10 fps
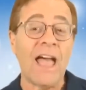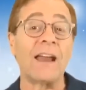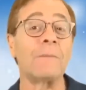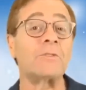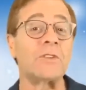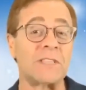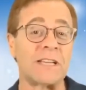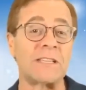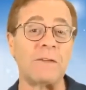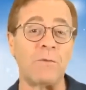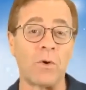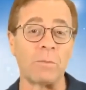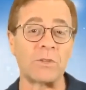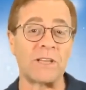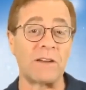and up to
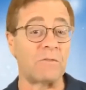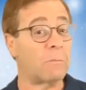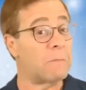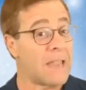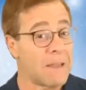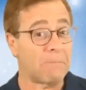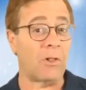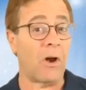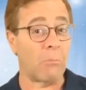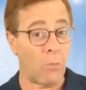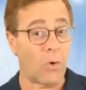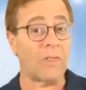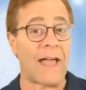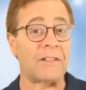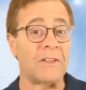64% of the people are more
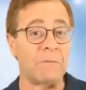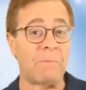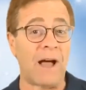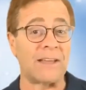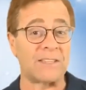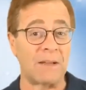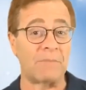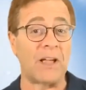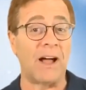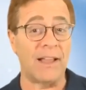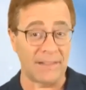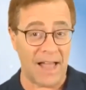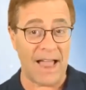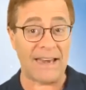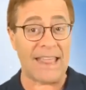likely to buy something
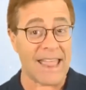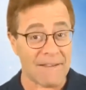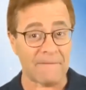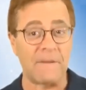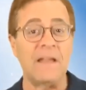online if